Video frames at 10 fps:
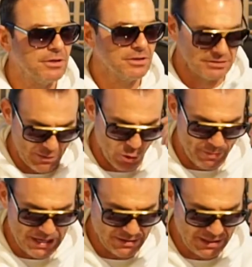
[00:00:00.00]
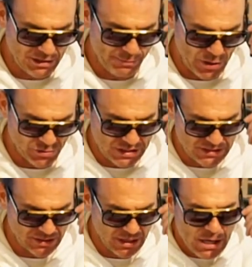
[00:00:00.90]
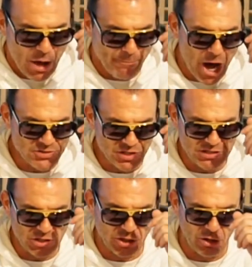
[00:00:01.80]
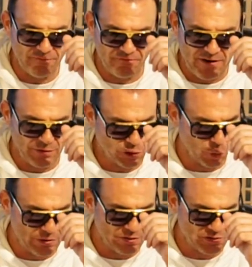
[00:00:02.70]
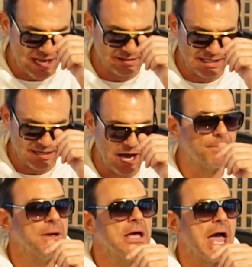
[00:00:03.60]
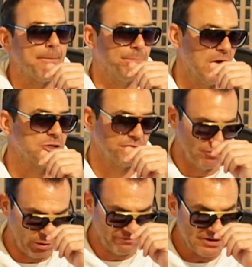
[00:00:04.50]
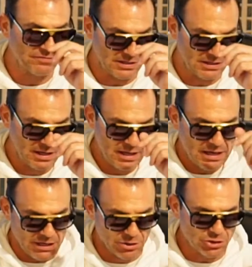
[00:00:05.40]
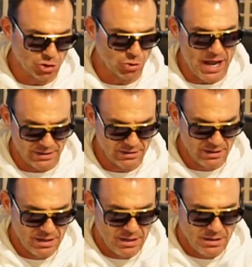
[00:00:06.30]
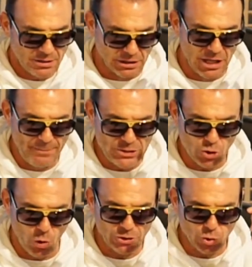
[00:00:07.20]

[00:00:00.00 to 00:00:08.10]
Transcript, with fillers: they wow. will meet in the postseason. Boston is the current favorite to win the Stanley Cup at plus 450. Here's a trend Columbus scored